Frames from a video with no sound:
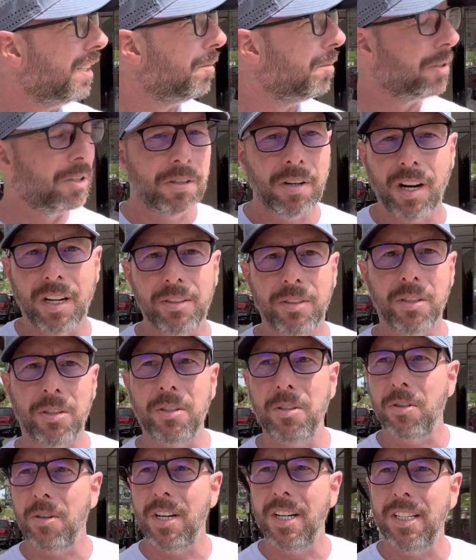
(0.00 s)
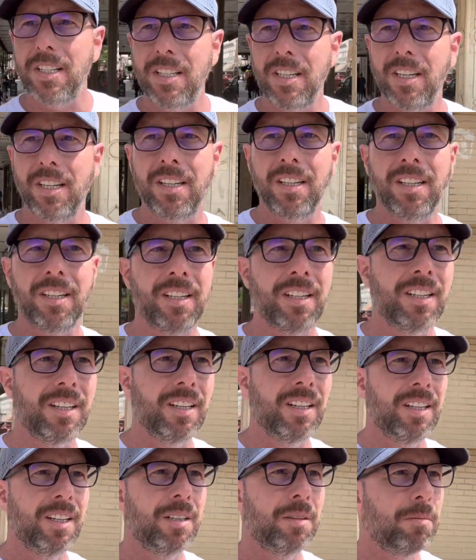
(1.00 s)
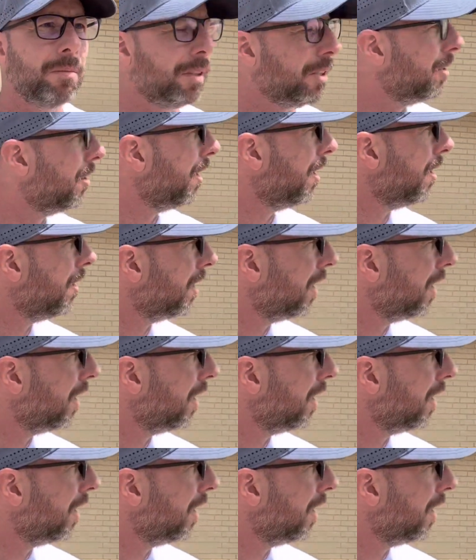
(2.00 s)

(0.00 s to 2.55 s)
Across the street. Make sure I don't